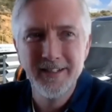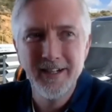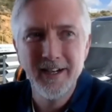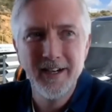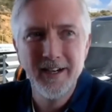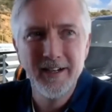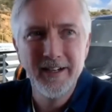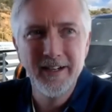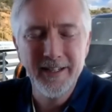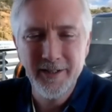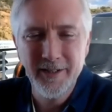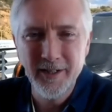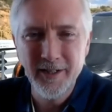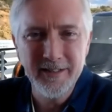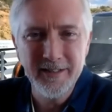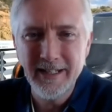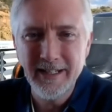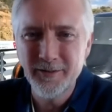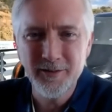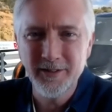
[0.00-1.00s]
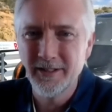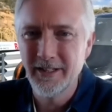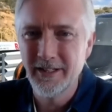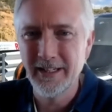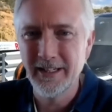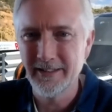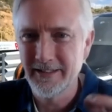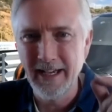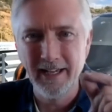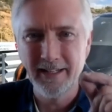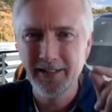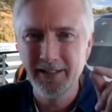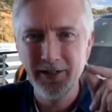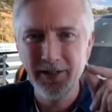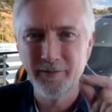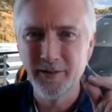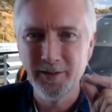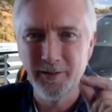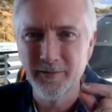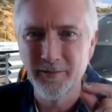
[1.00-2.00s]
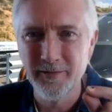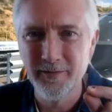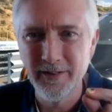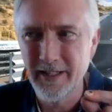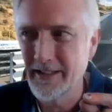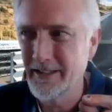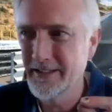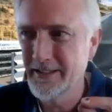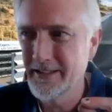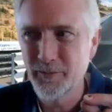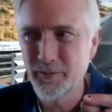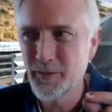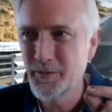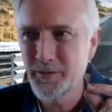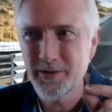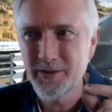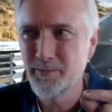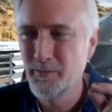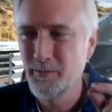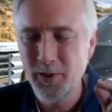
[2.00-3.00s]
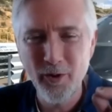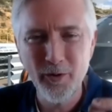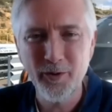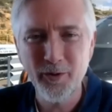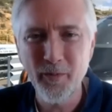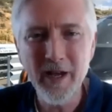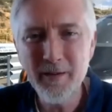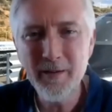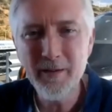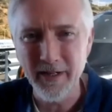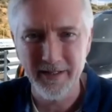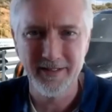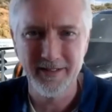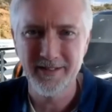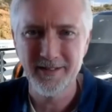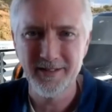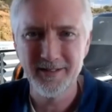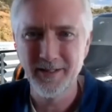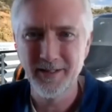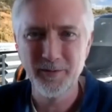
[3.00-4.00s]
It got down to like that level of and we were just blown away by this.